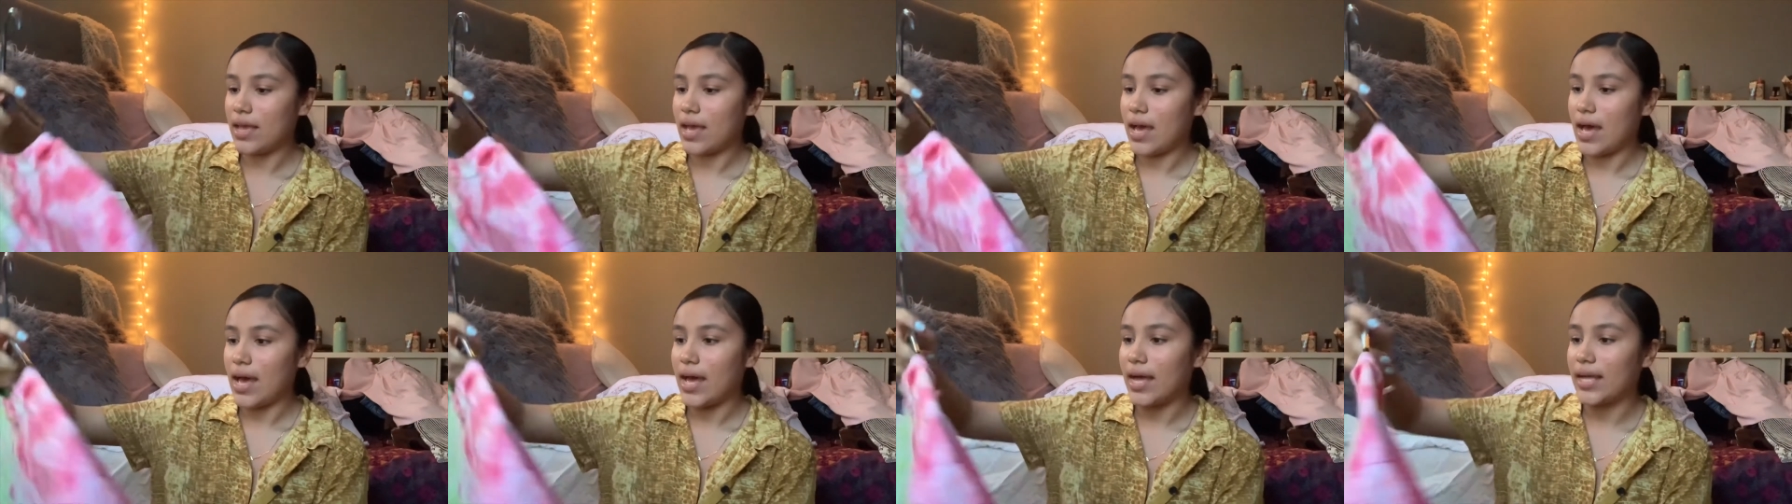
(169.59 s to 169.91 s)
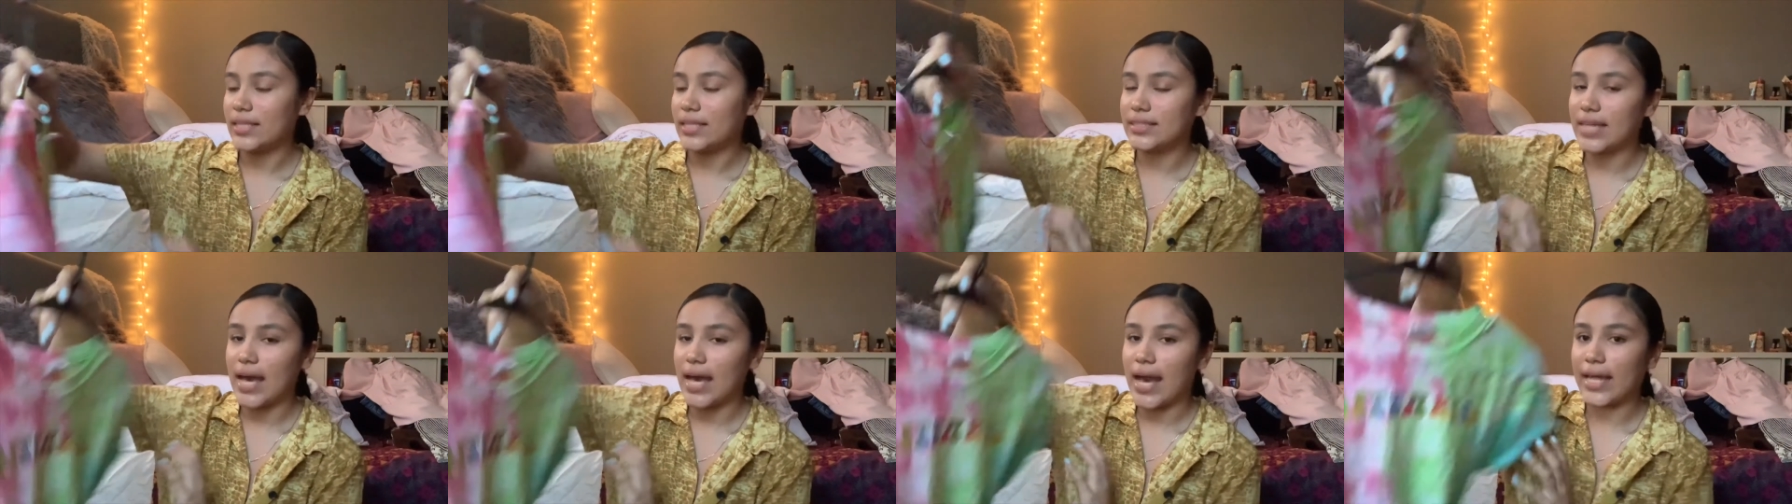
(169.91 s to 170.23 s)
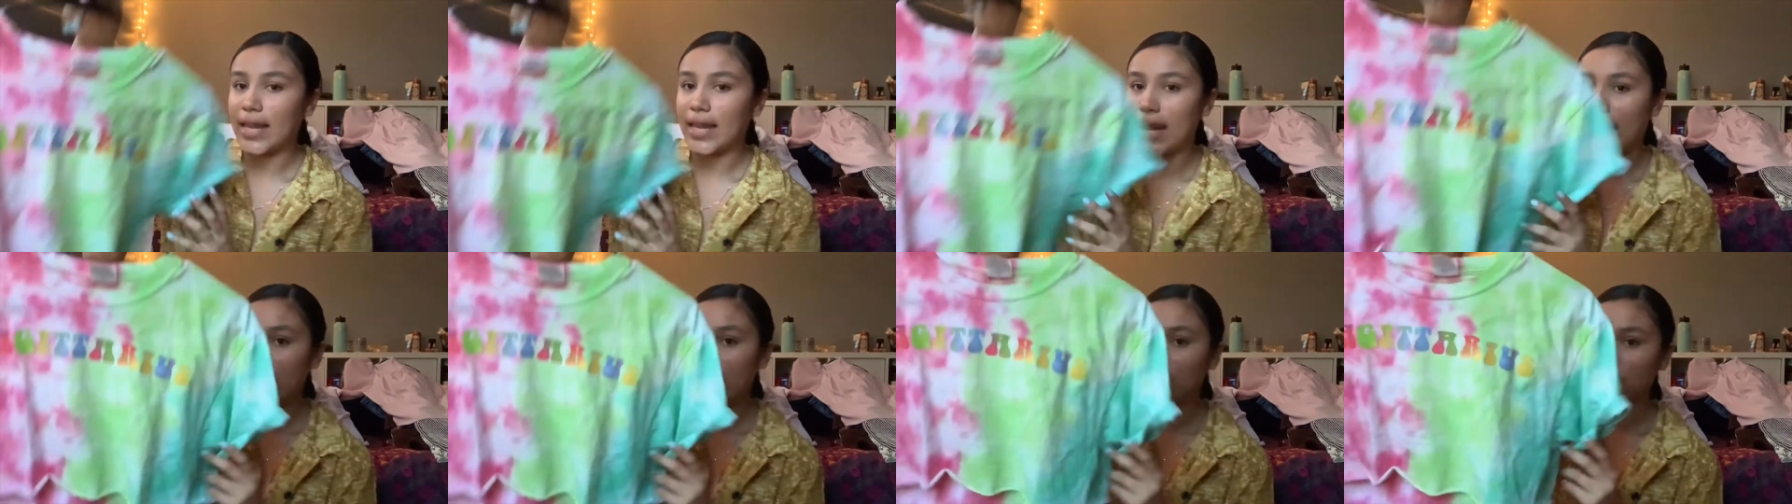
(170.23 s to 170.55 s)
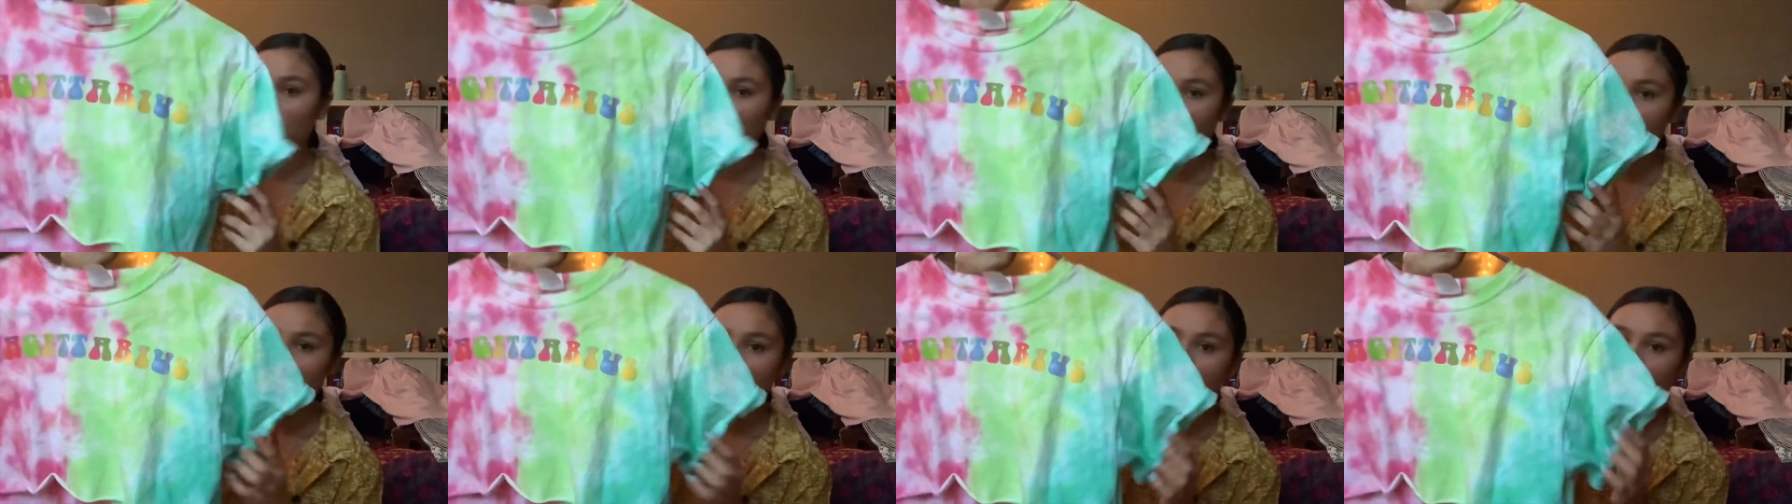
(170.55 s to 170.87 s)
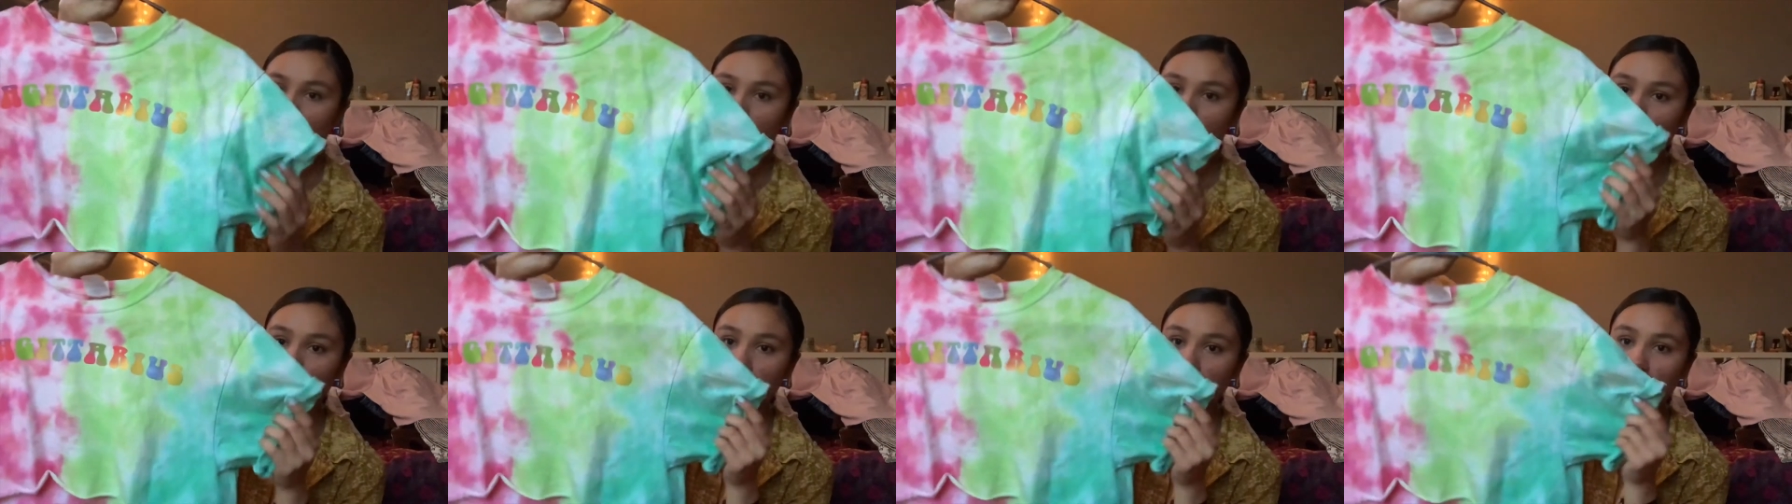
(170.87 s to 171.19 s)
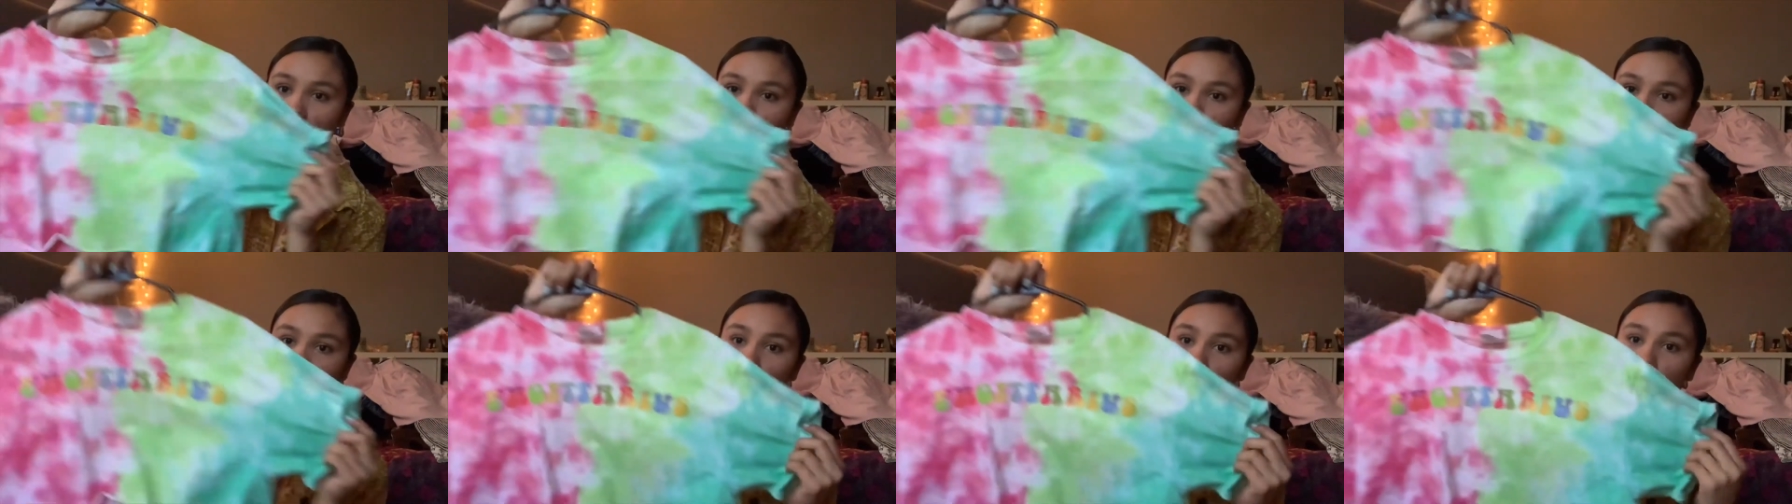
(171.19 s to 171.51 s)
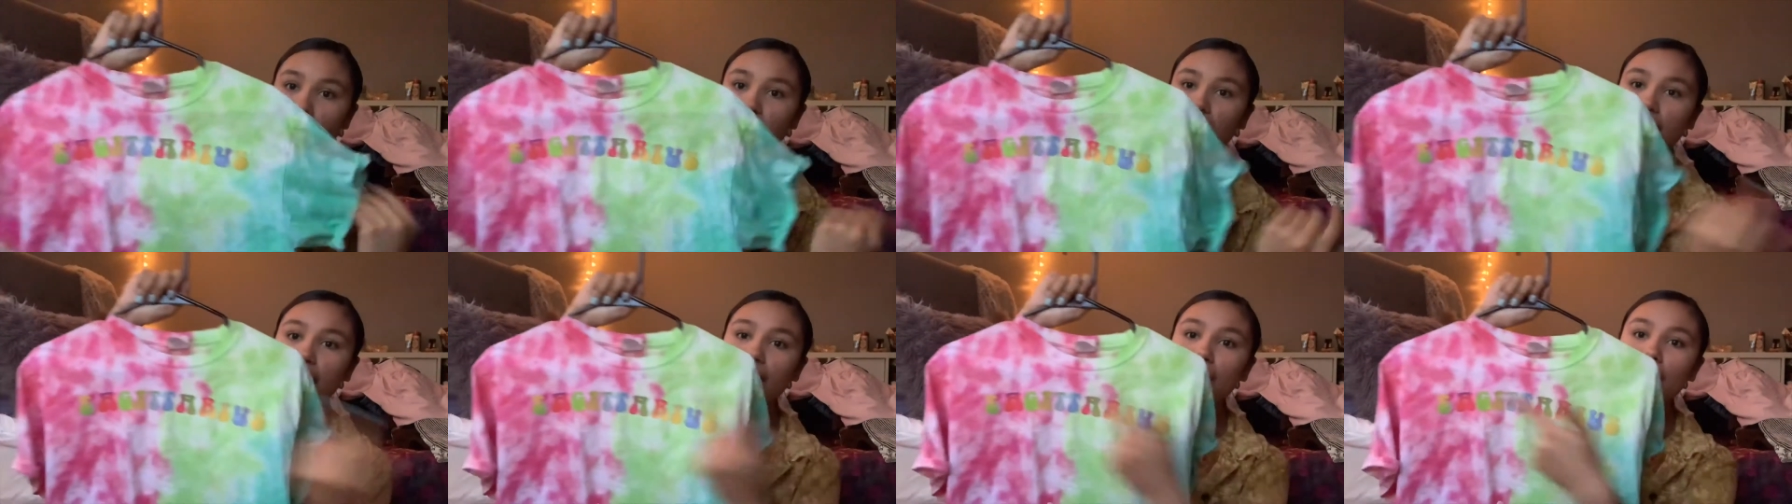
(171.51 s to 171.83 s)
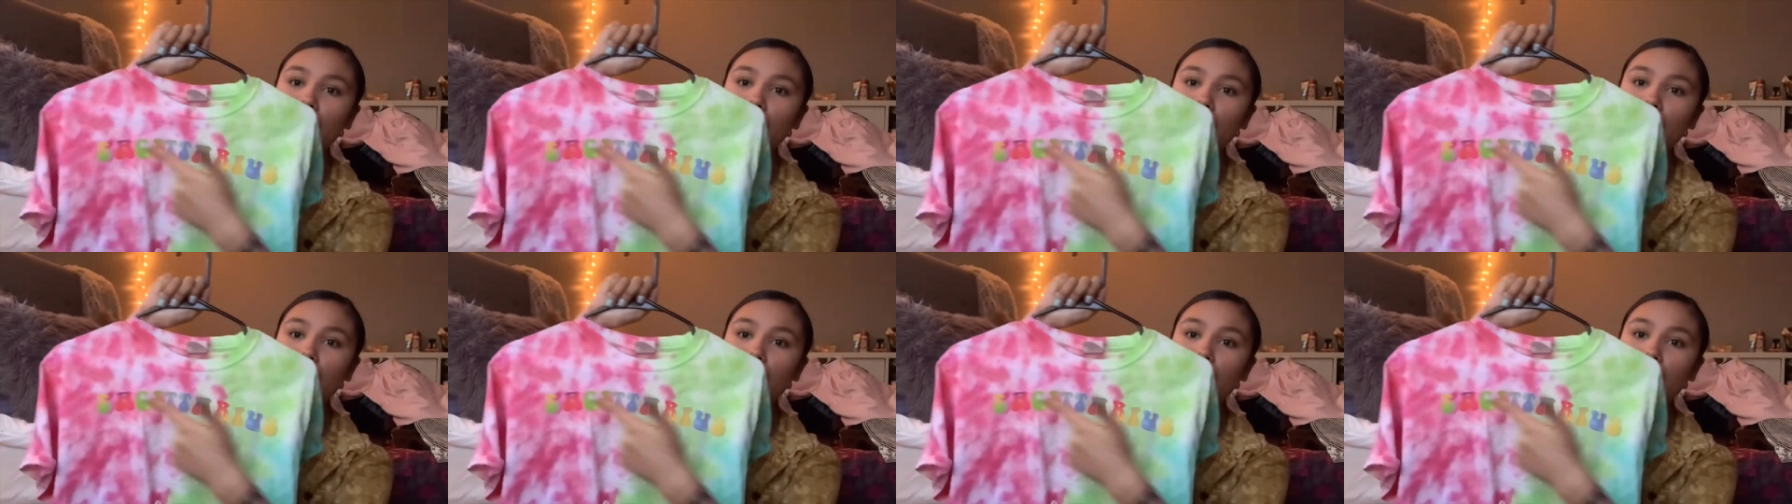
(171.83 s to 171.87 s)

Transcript: I tied out of fit that I had, and then I put